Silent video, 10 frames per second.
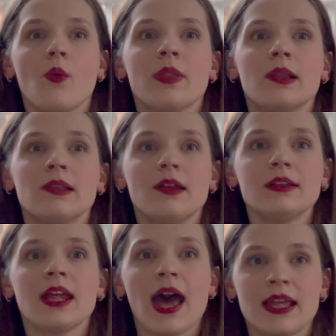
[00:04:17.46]
When the
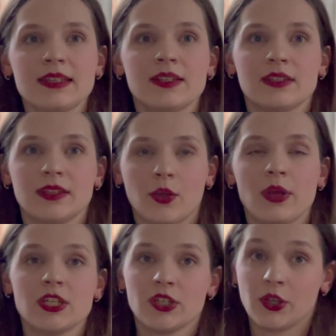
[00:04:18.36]
learner answers the
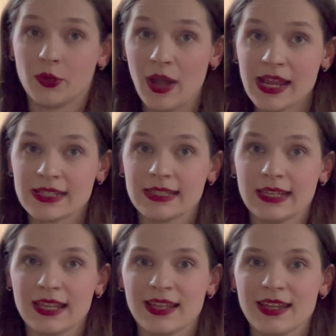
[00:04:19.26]
question
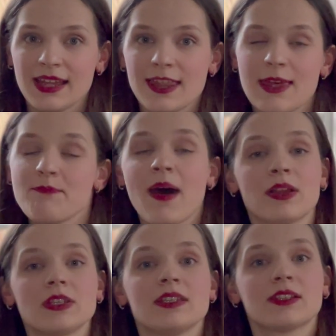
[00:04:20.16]
correctly, the
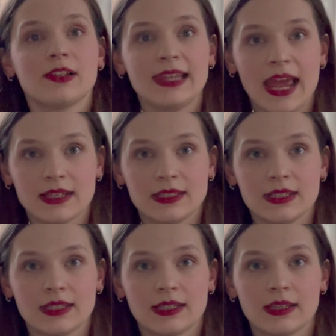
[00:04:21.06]
badge is collected.
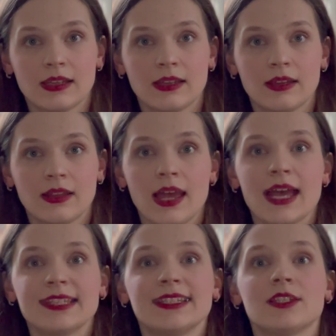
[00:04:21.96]

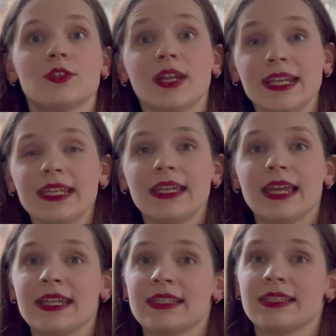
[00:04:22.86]
As the
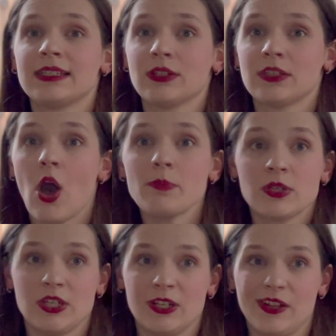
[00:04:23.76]
training is just
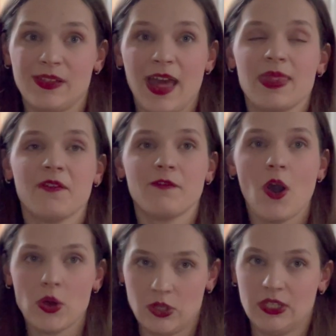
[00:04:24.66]
optional and the
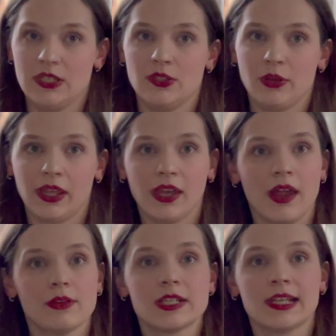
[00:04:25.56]
focus is to
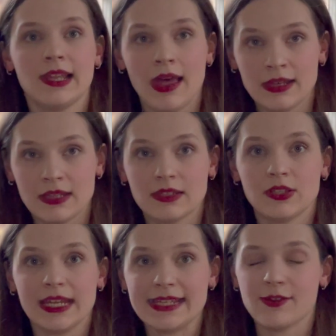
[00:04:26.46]
encourage learners
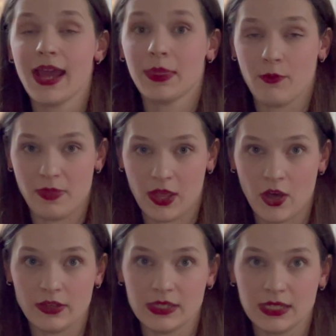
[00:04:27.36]
to interact with the
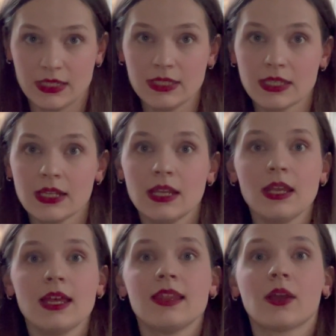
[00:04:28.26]
content,
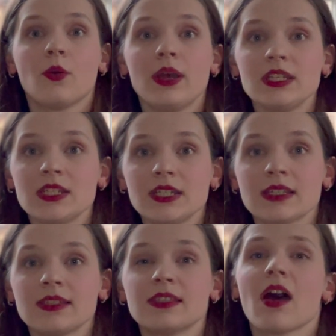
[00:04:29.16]
the
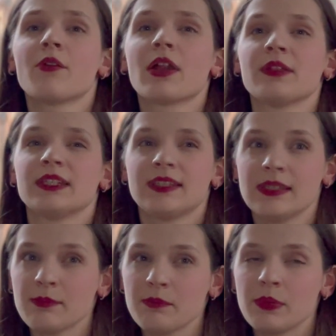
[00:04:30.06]
questions are rather
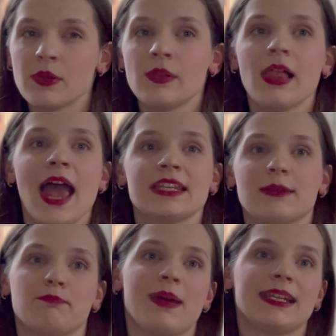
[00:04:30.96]
simple and
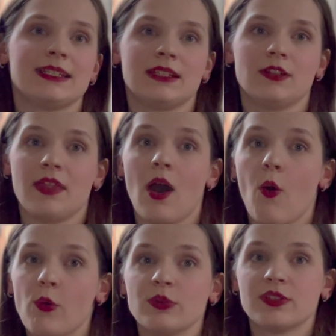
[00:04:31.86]
embedded into the
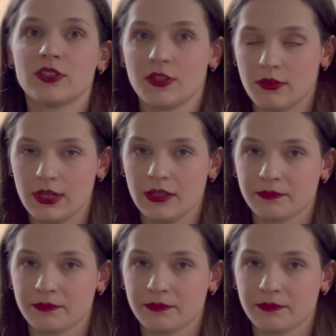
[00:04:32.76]
whole story.